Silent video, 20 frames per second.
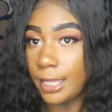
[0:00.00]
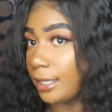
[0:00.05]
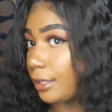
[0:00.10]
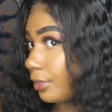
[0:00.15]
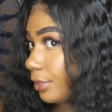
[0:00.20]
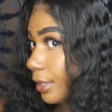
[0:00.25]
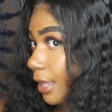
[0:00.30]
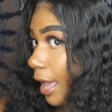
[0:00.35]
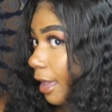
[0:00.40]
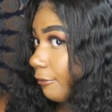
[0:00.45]

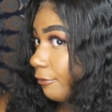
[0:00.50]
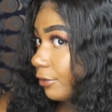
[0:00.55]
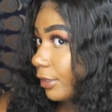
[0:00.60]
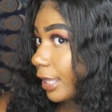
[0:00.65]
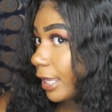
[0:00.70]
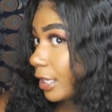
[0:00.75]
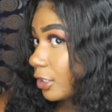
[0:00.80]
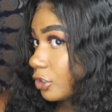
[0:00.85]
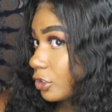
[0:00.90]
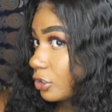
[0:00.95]
Like, I feel
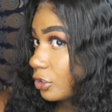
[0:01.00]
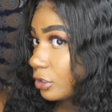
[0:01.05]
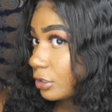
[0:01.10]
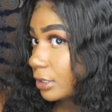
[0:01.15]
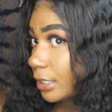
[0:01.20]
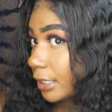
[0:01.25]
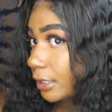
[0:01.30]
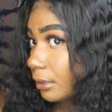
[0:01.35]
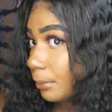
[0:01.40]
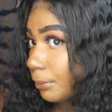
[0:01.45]
like it just
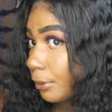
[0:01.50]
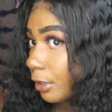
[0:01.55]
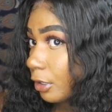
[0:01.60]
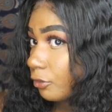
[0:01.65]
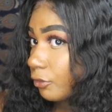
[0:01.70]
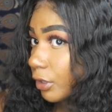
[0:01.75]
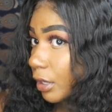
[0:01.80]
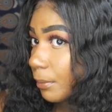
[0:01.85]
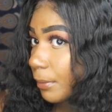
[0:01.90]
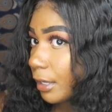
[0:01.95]
looks like the
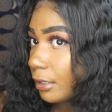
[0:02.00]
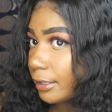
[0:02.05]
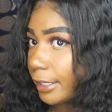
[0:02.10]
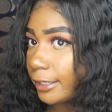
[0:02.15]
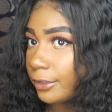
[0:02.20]
perfect amount.